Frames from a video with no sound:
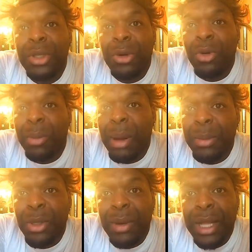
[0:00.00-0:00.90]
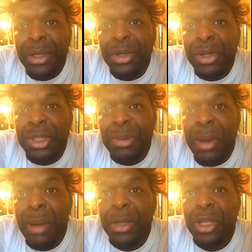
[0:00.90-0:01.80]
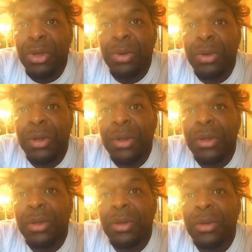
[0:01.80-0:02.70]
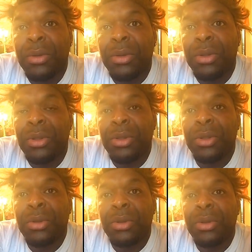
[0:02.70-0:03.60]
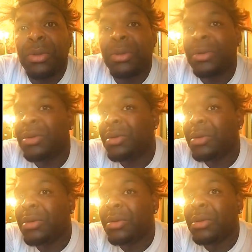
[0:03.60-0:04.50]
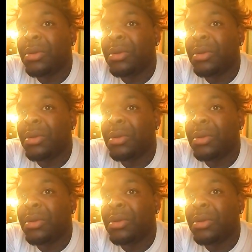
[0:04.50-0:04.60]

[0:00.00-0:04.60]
Your grandmama know how to cook some barbecue. Oh, and it's so good, mama. Oh,